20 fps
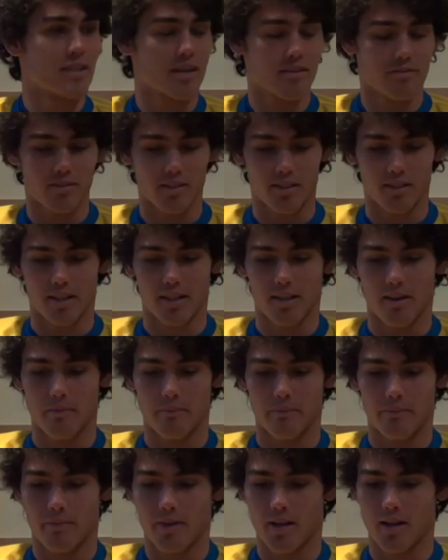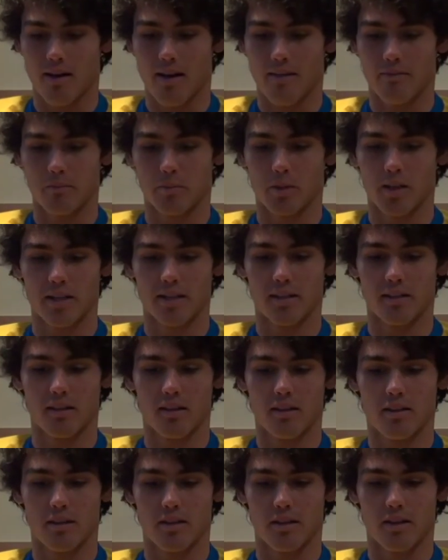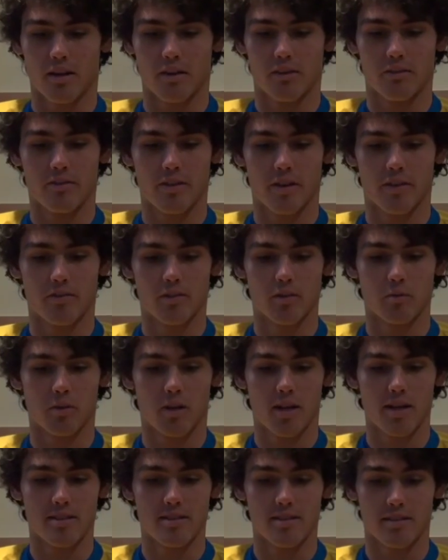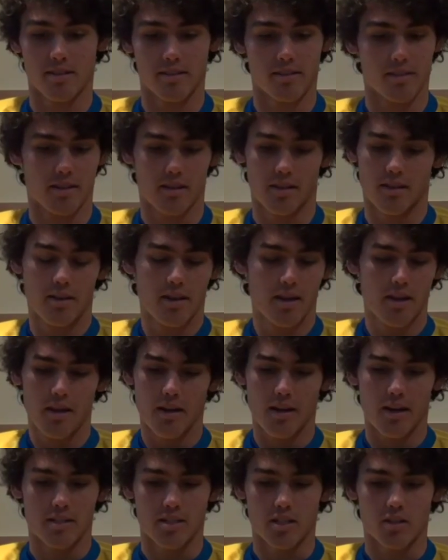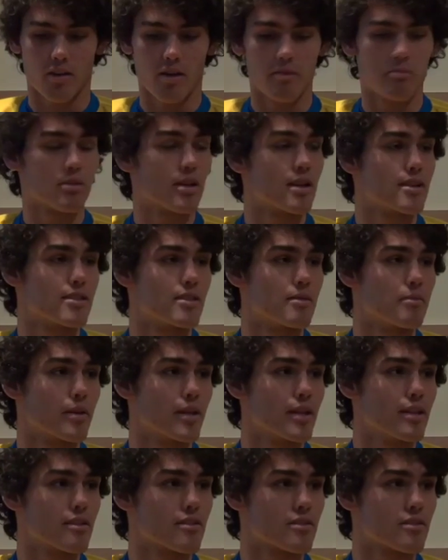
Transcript: Definitely, um, you know, having played at you know a fair few places, it's a, it's a great place to be.